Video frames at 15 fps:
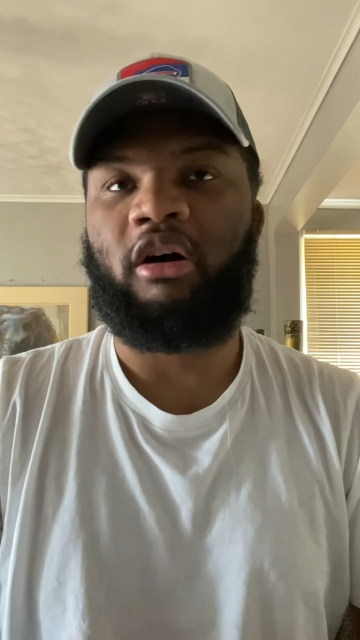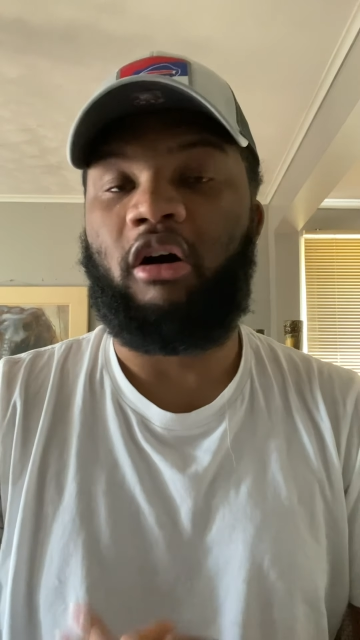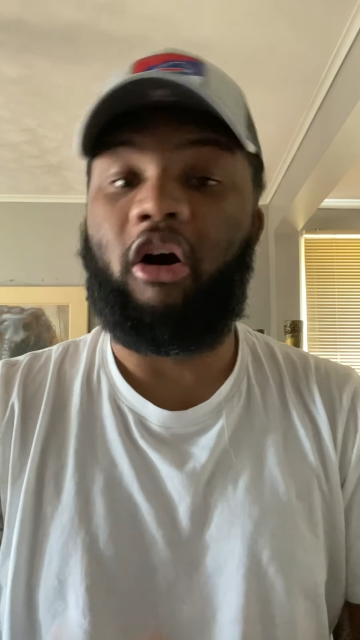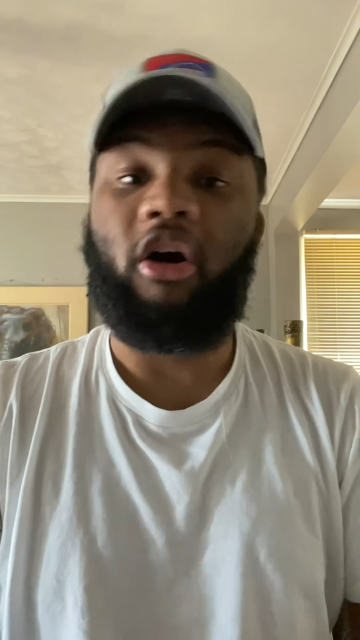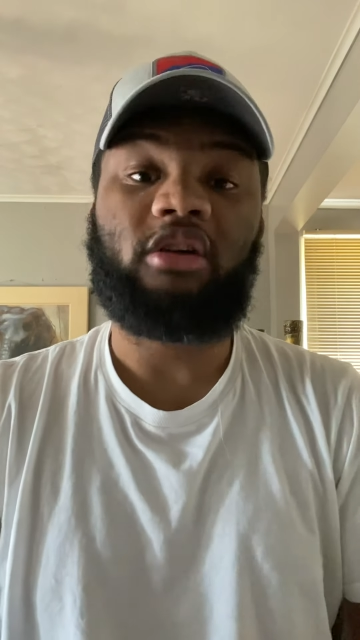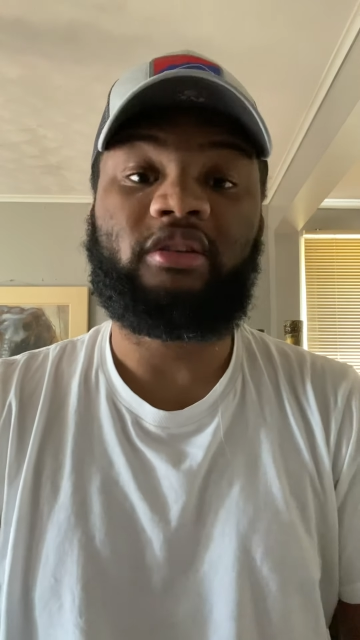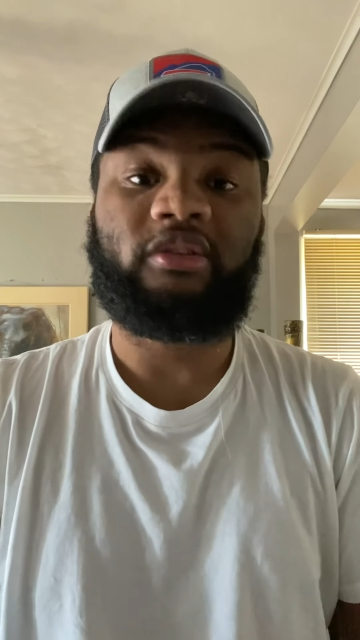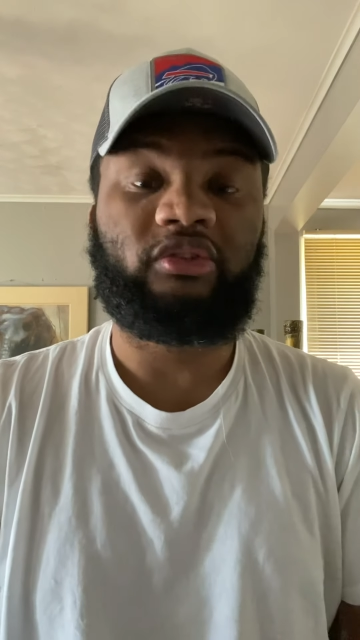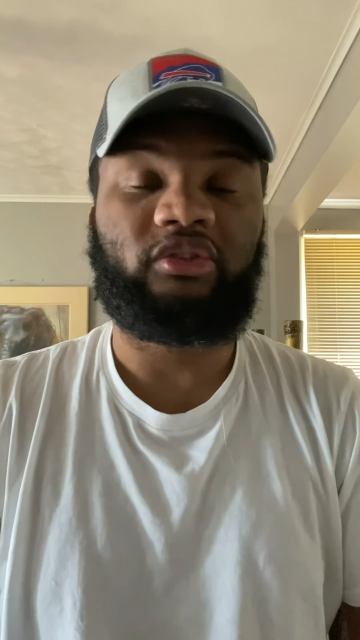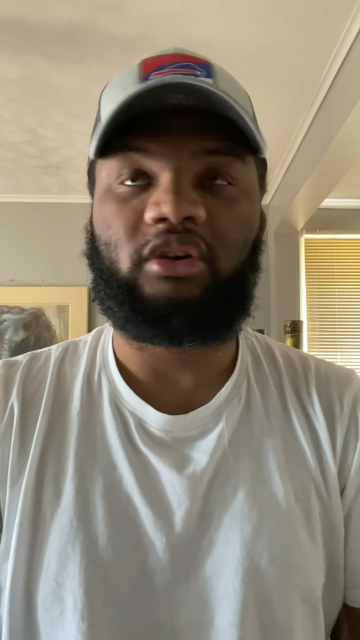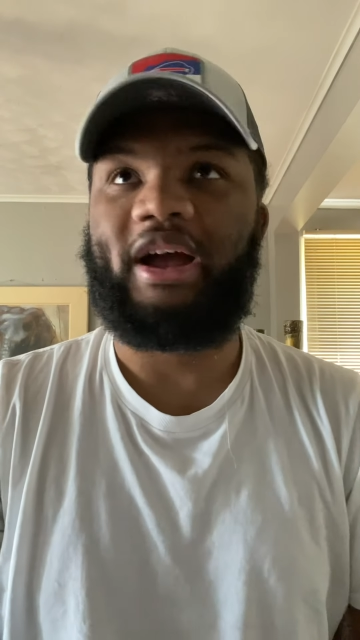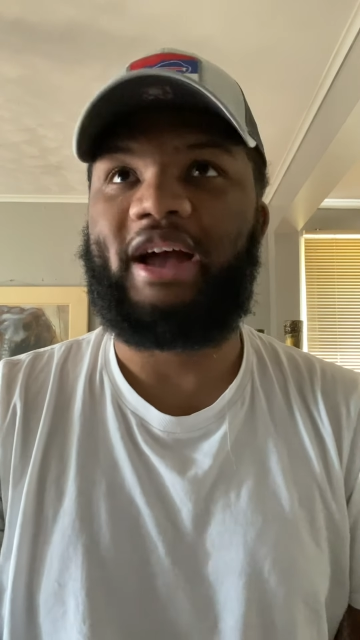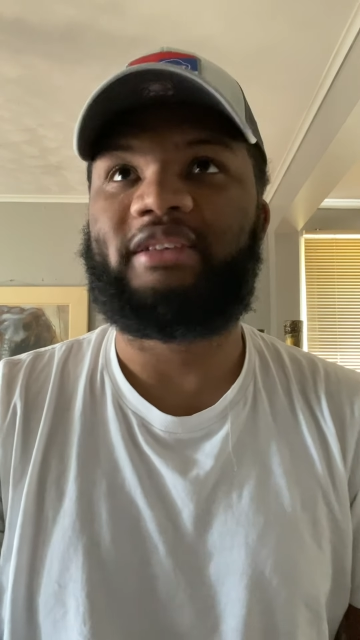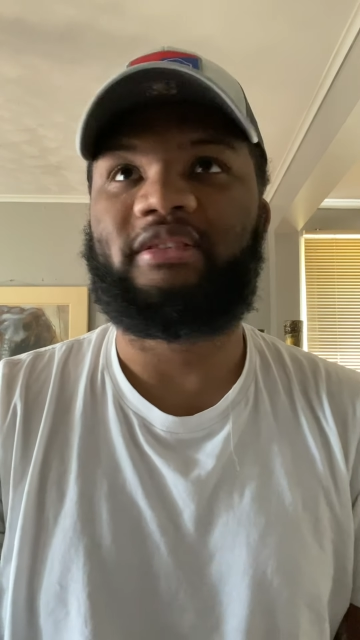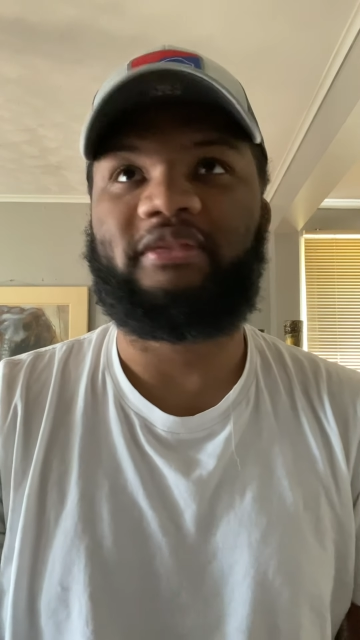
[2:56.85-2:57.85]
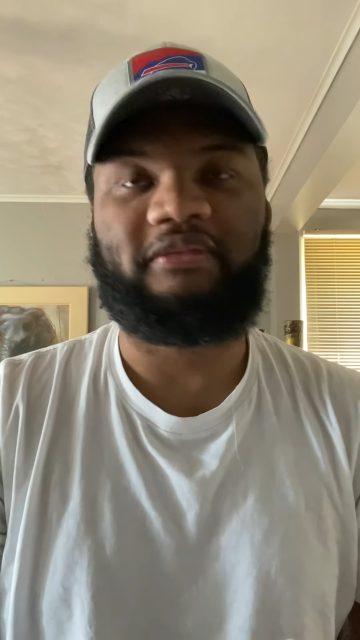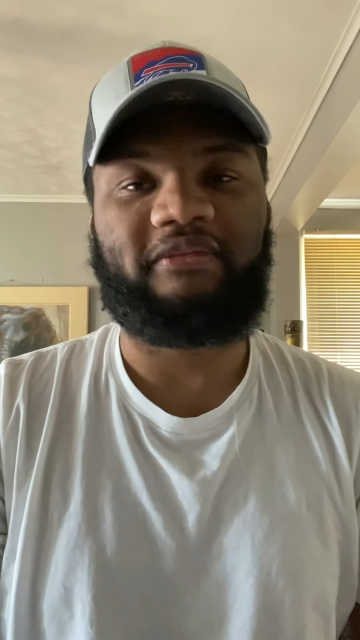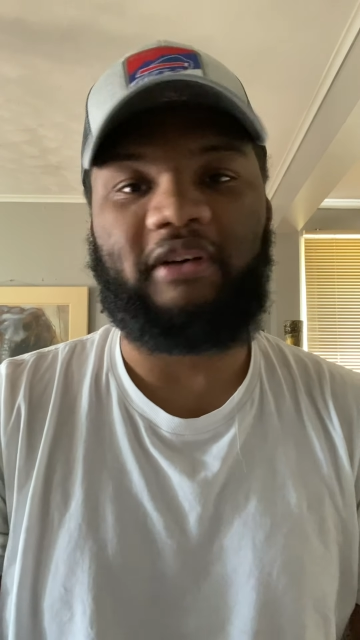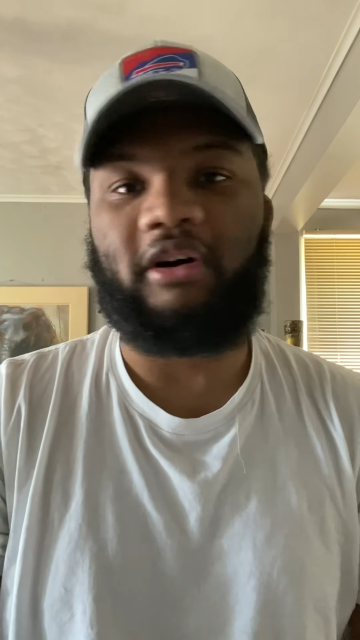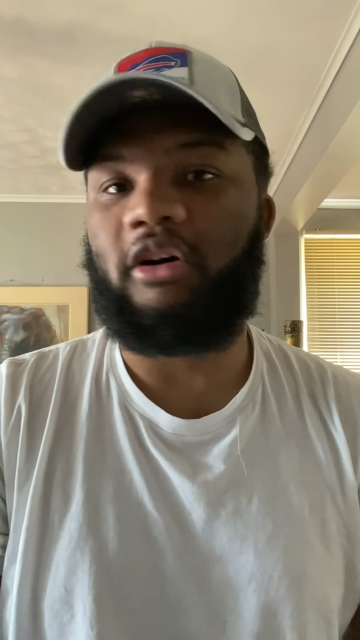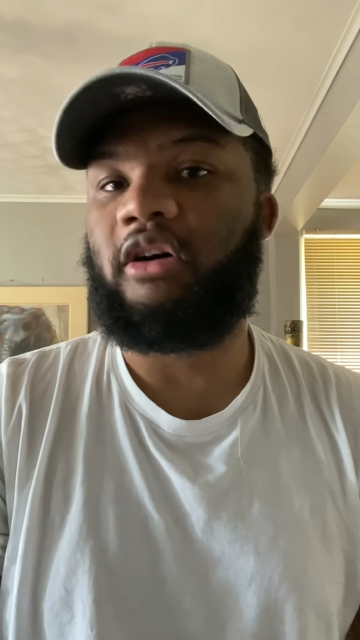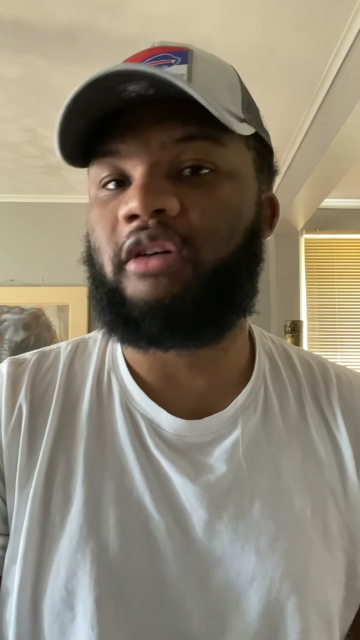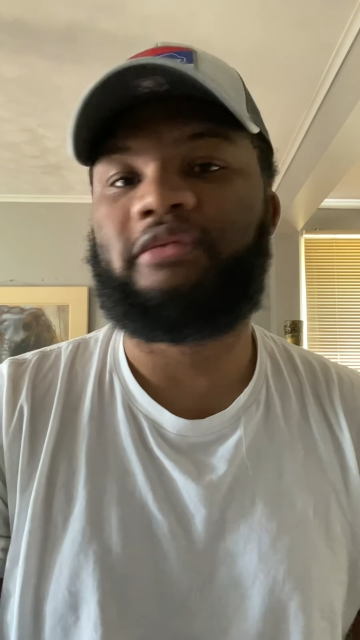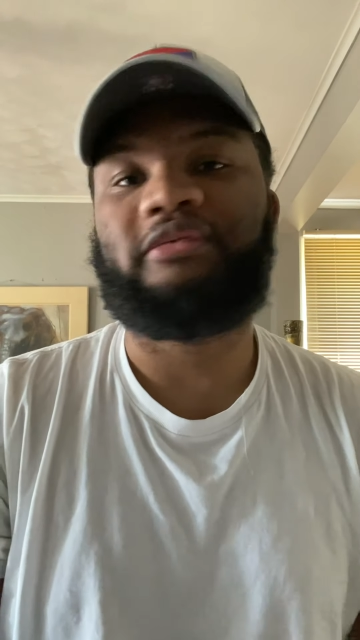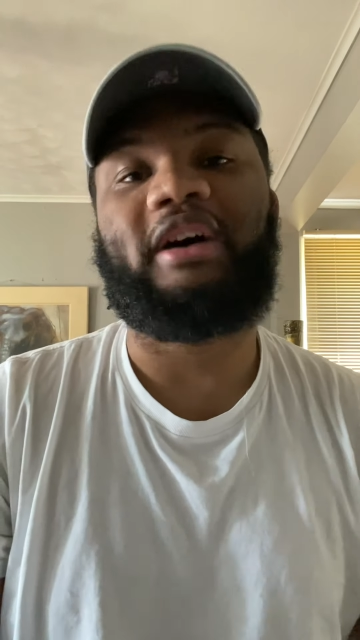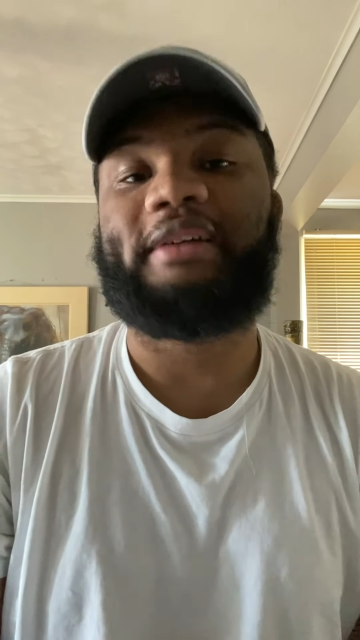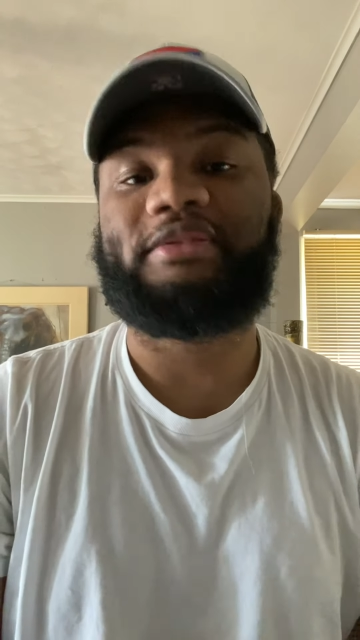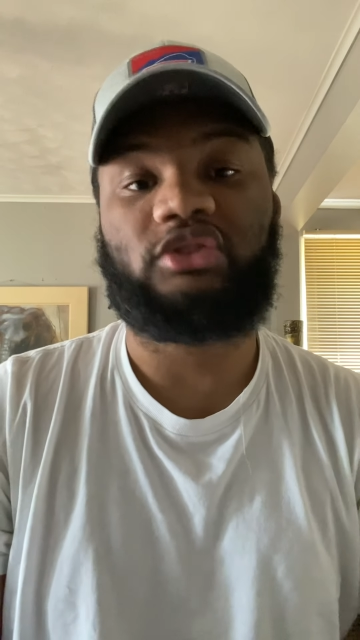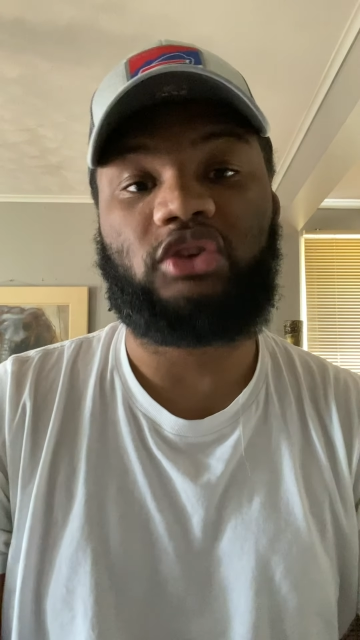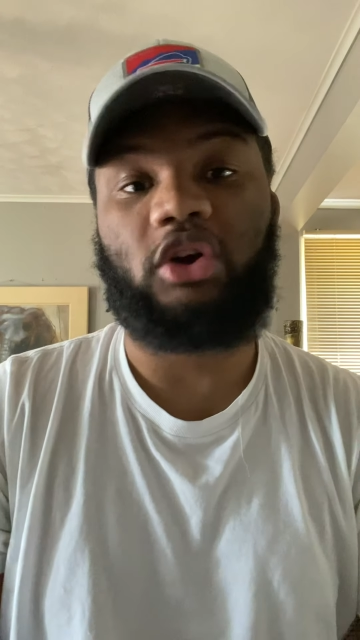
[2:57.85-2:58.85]
Arkansas has all
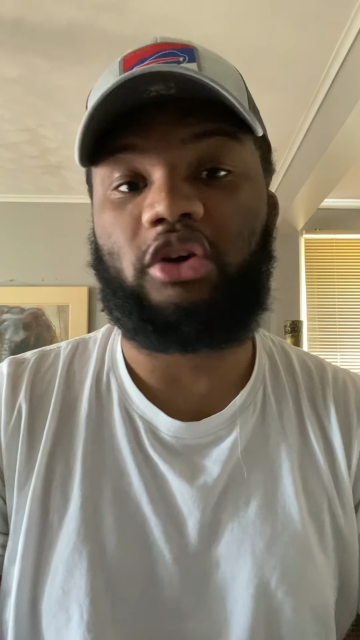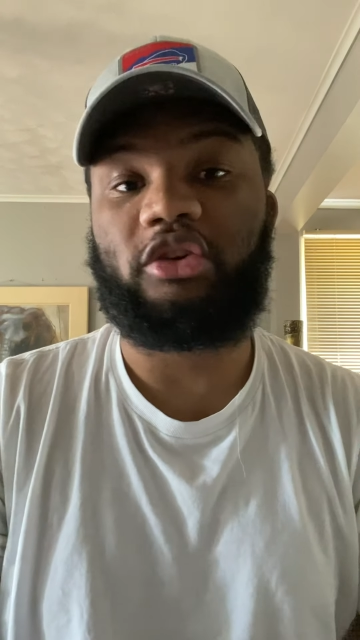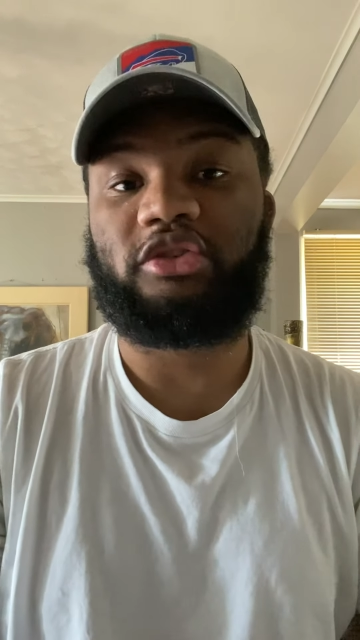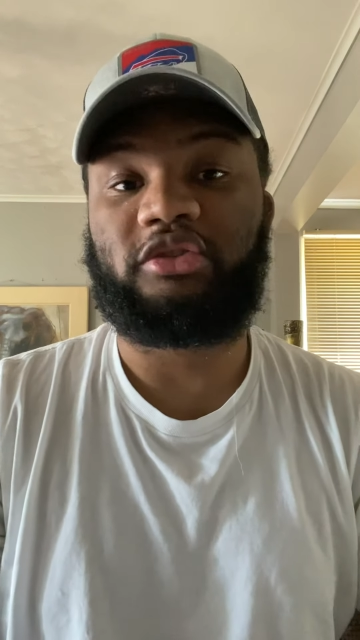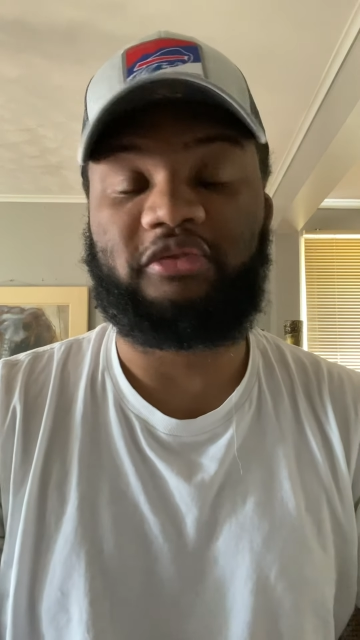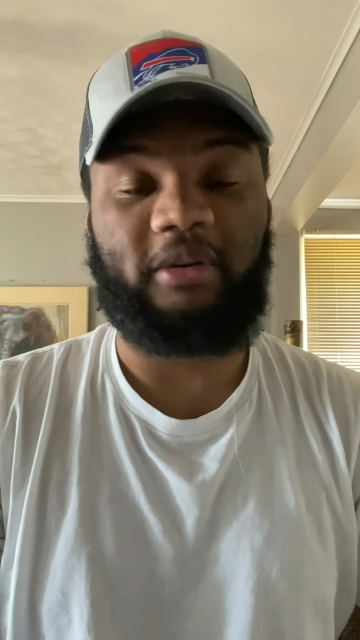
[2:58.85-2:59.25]
five starters